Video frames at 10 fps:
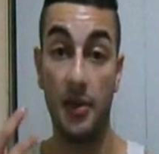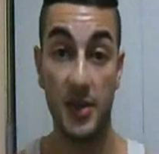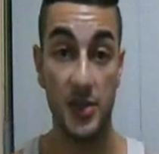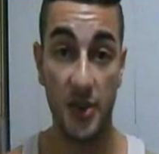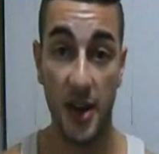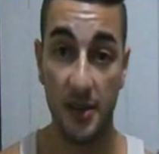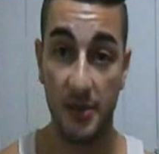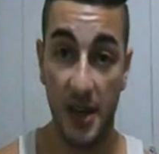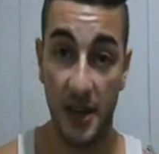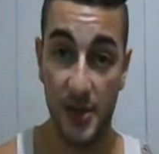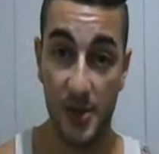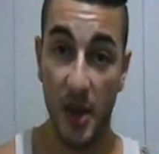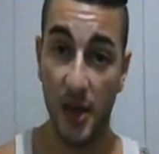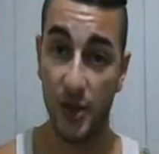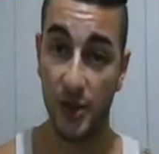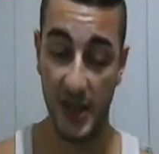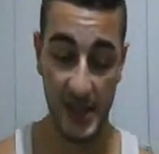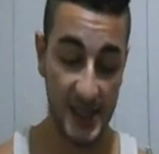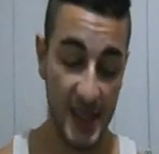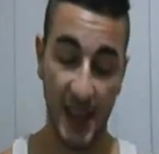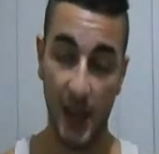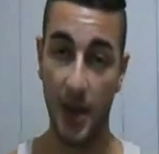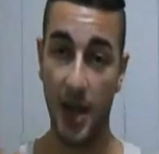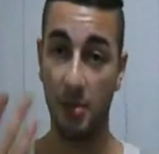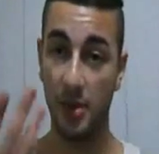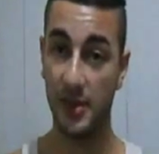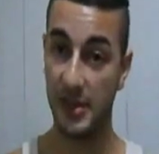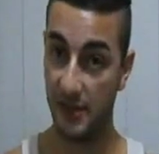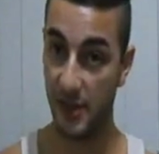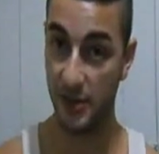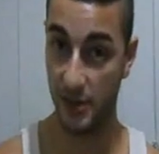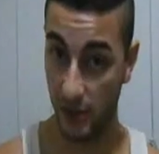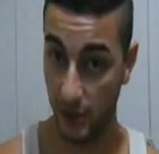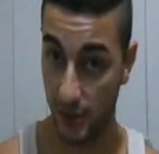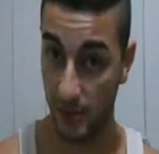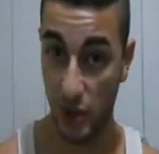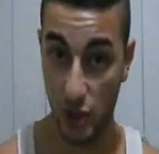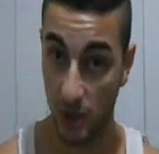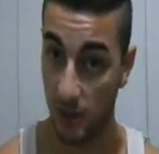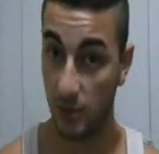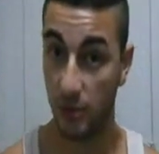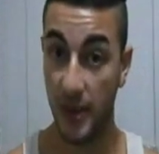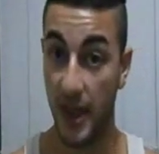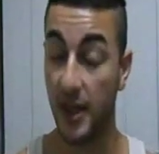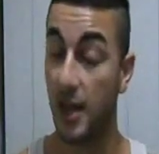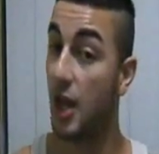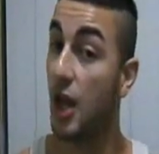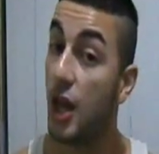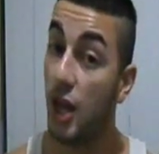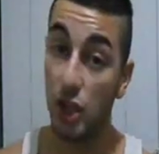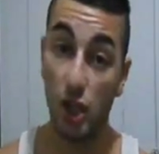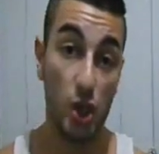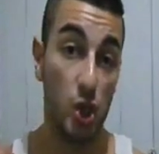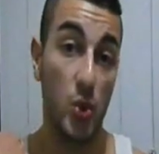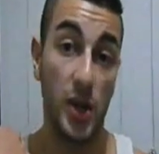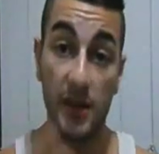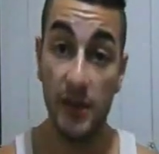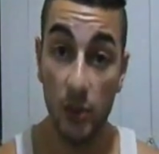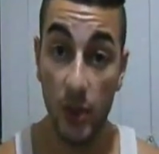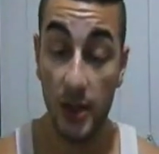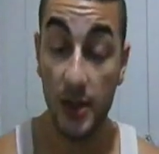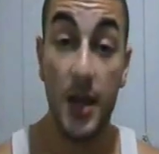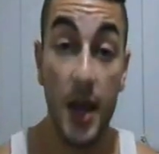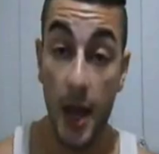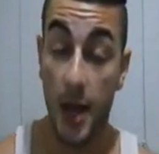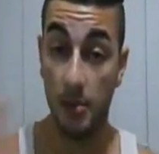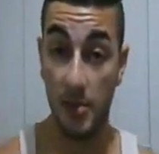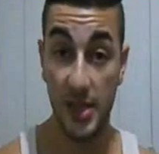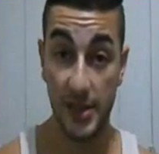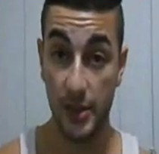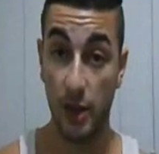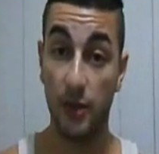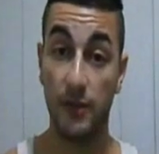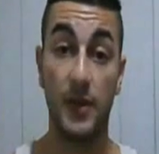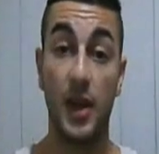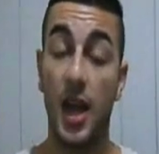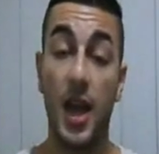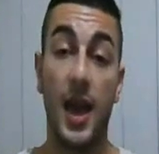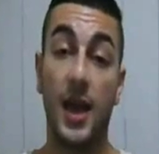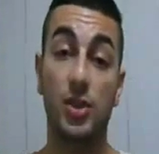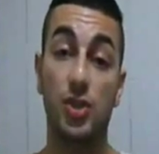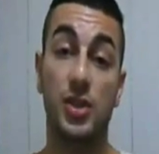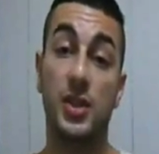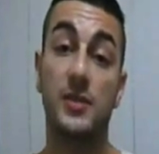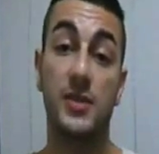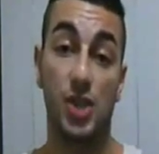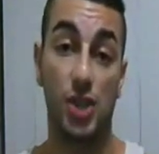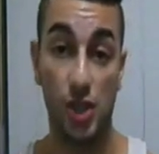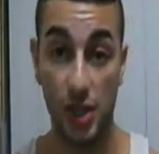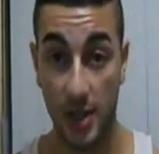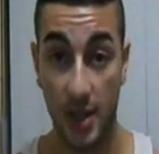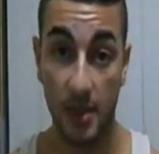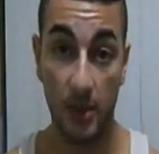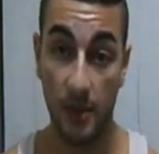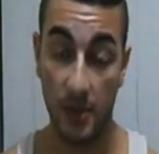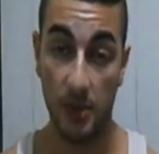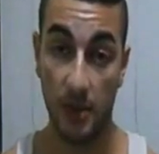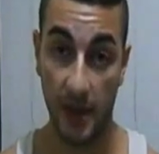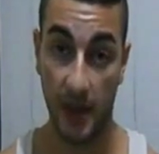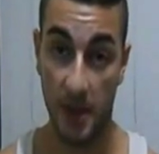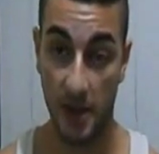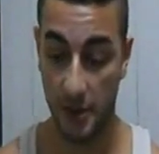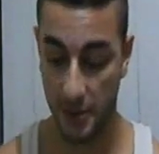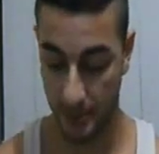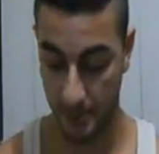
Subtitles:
That's great that I inspire you. That's exactly why I upload these videos on YouTube, to show people that you can do whatever you want, be yourself, and you shouldn't give a shit about what people think about you.